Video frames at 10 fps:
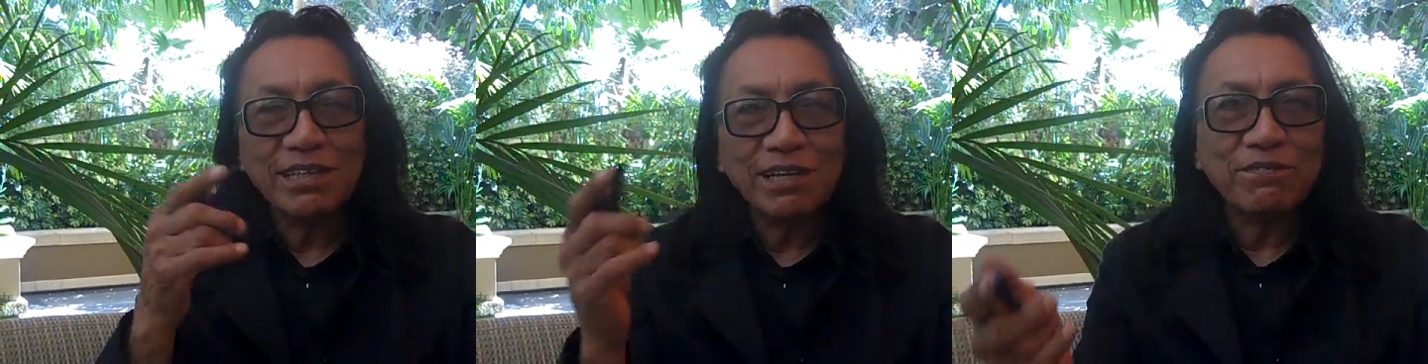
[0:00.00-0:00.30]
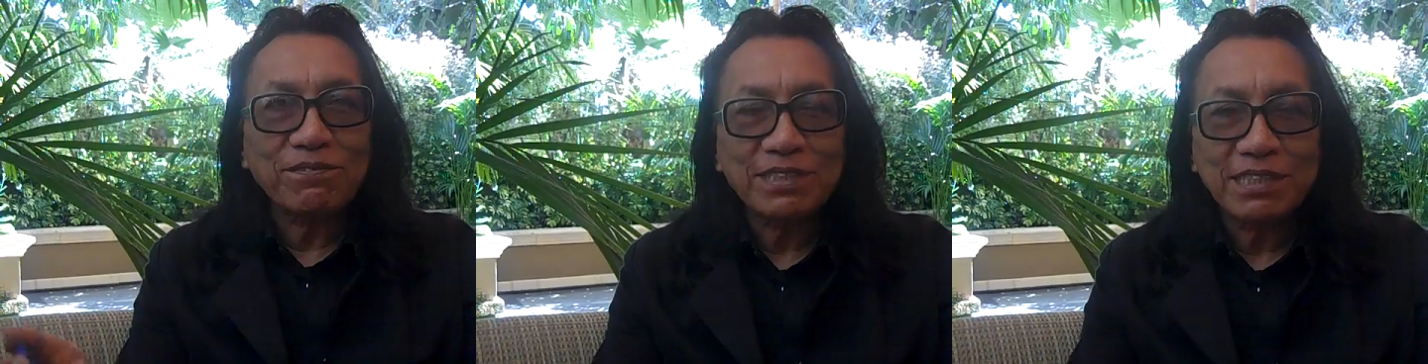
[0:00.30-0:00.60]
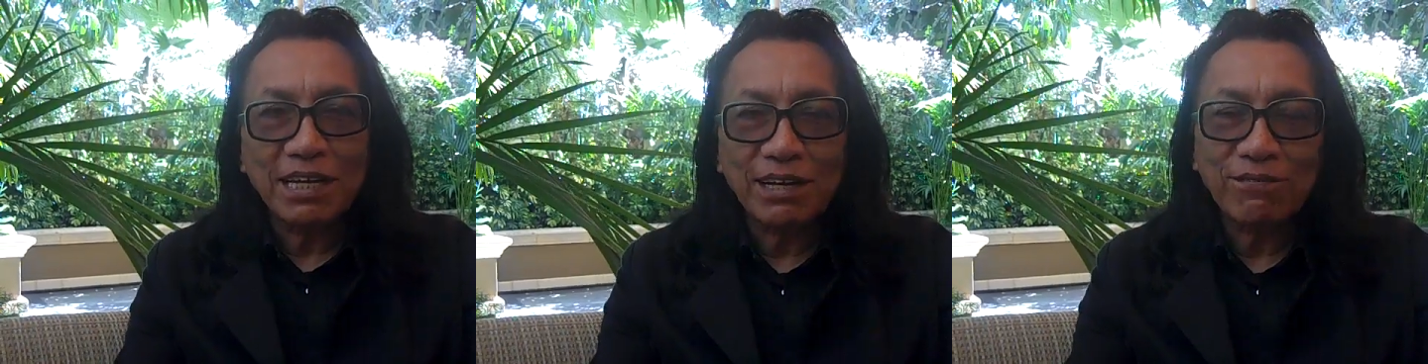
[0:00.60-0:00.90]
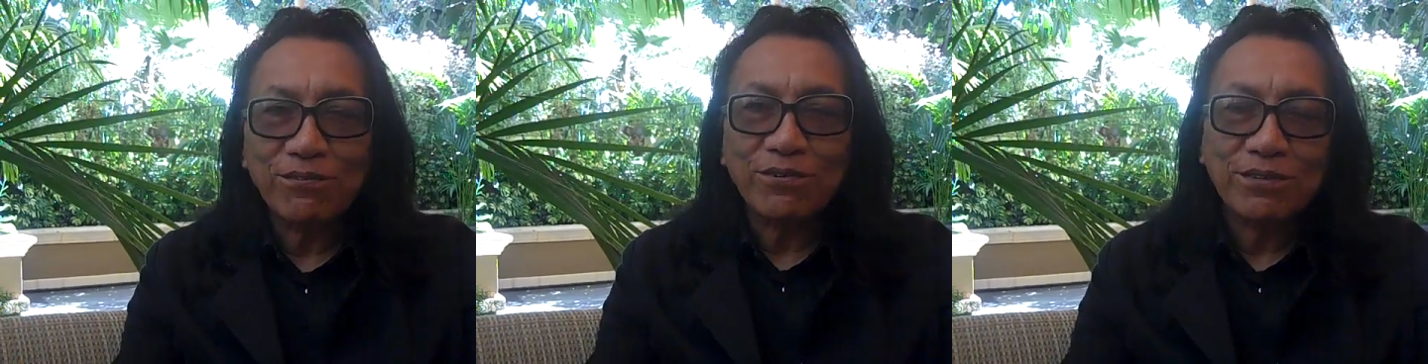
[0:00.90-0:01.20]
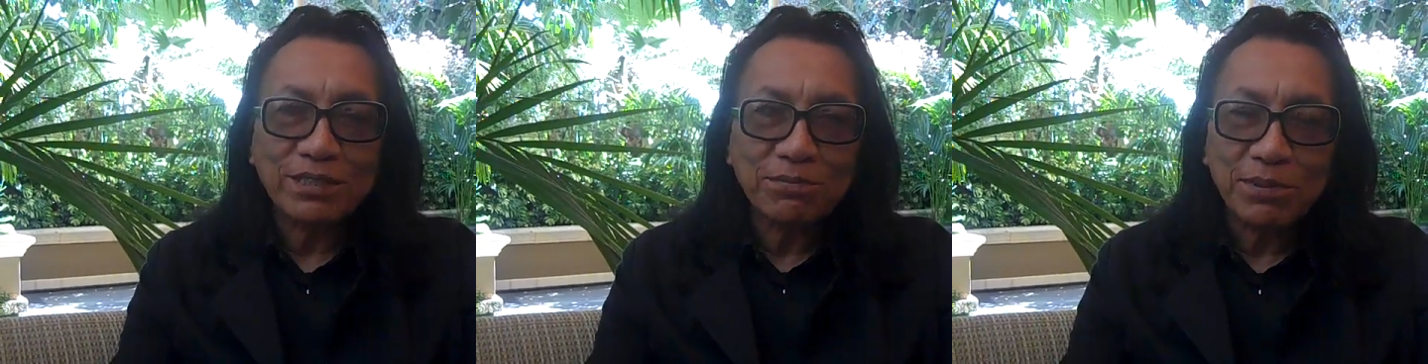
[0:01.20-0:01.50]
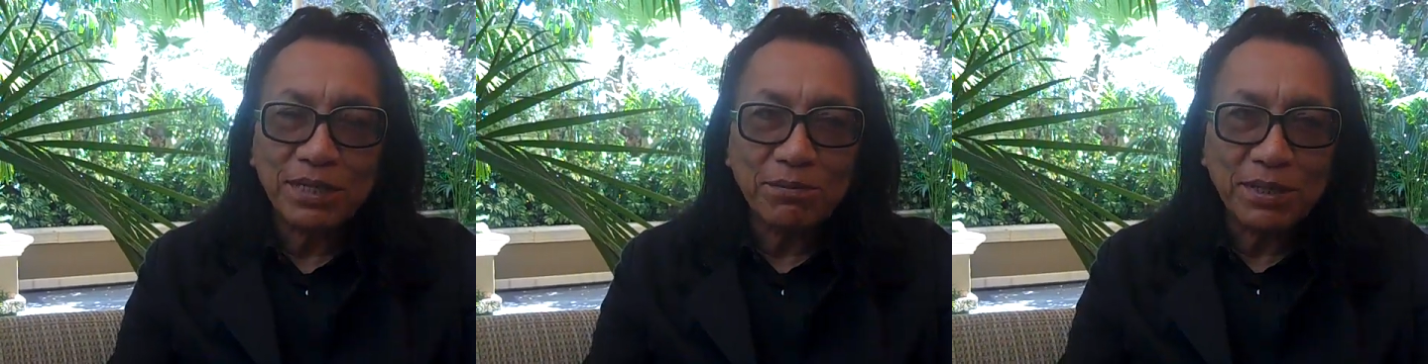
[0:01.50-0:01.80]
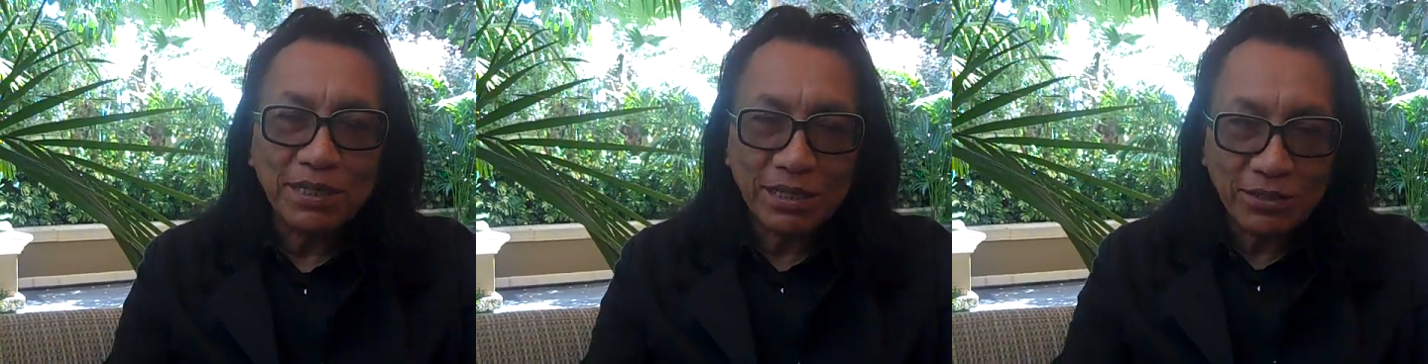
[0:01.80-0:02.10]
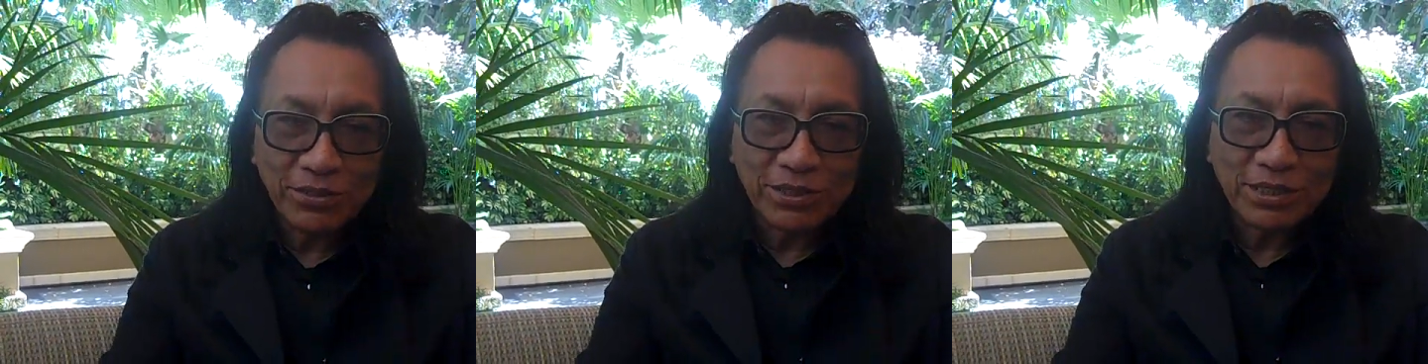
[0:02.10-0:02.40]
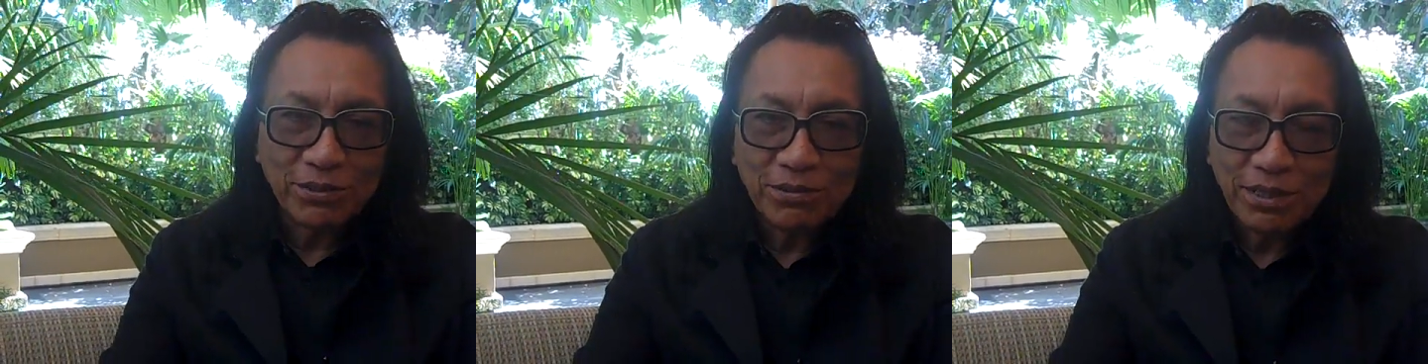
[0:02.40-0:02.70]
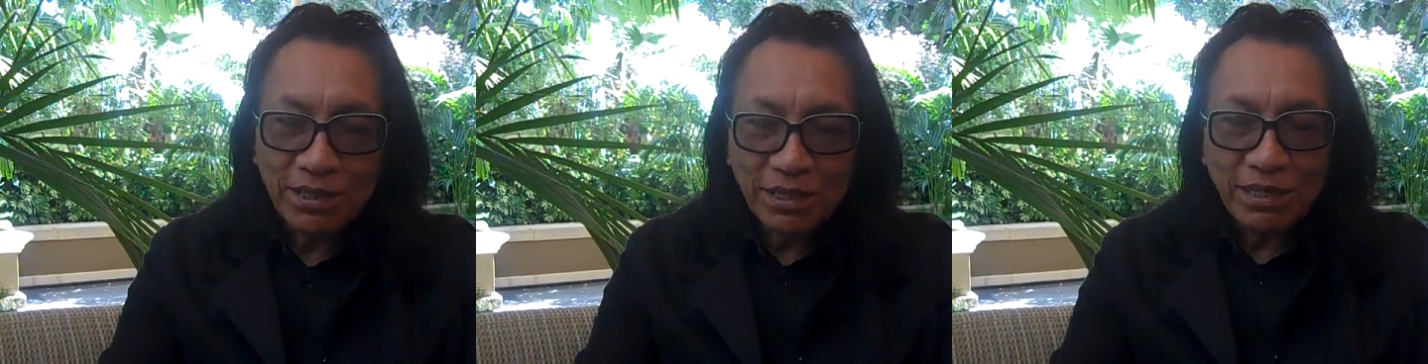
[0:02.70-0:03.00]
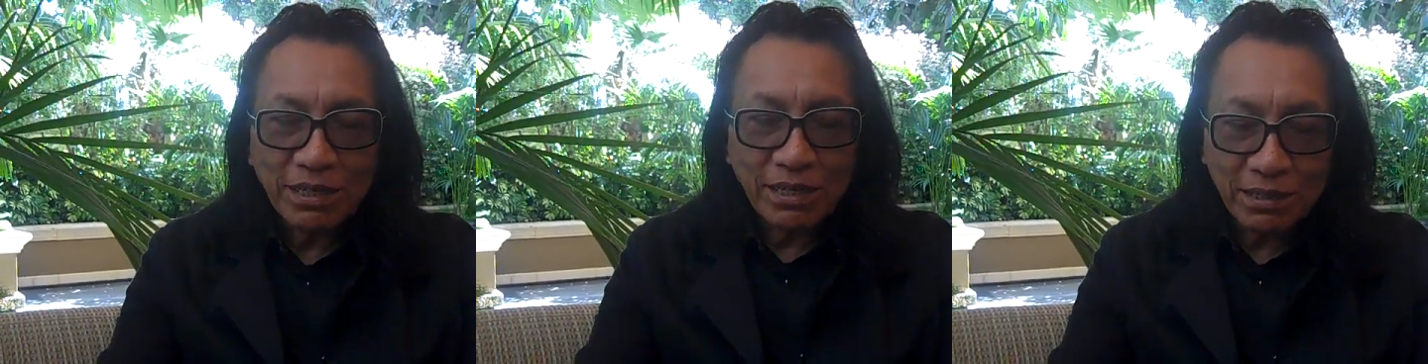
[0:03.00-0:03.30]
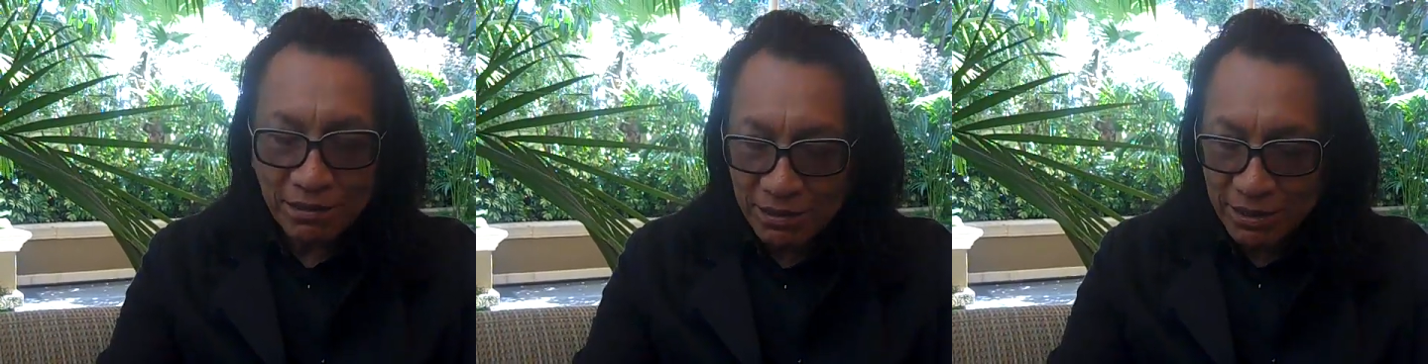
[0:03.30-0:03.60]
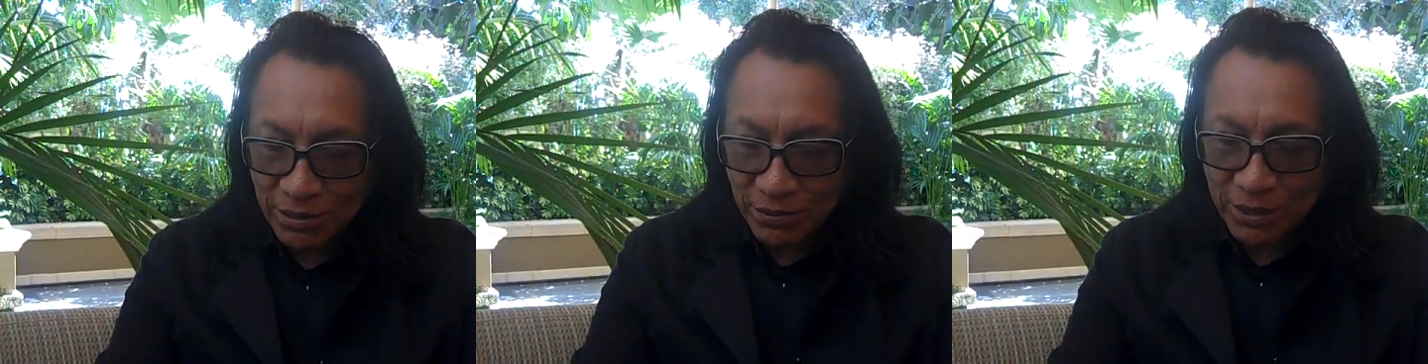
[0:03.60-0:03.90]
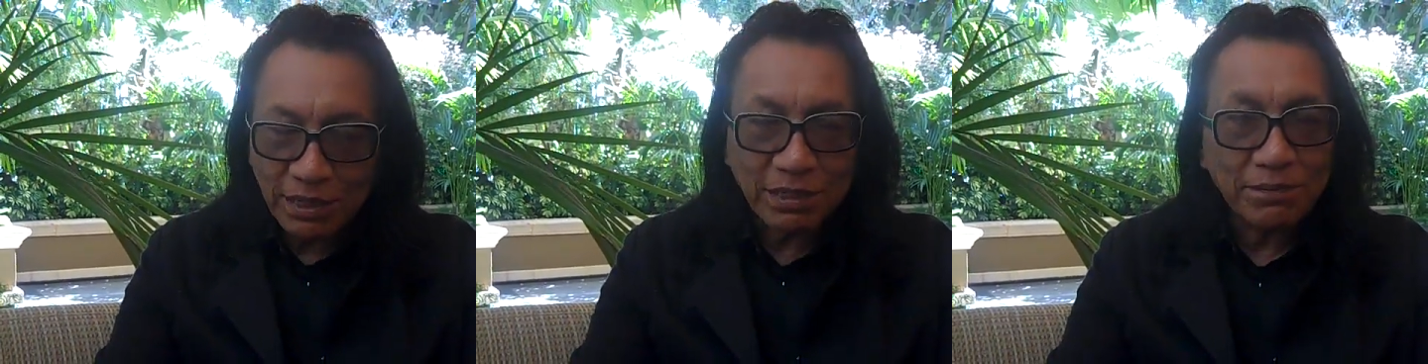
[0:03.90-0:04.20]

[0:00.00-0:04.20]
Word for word: lifestyle for many years. So. So yeah.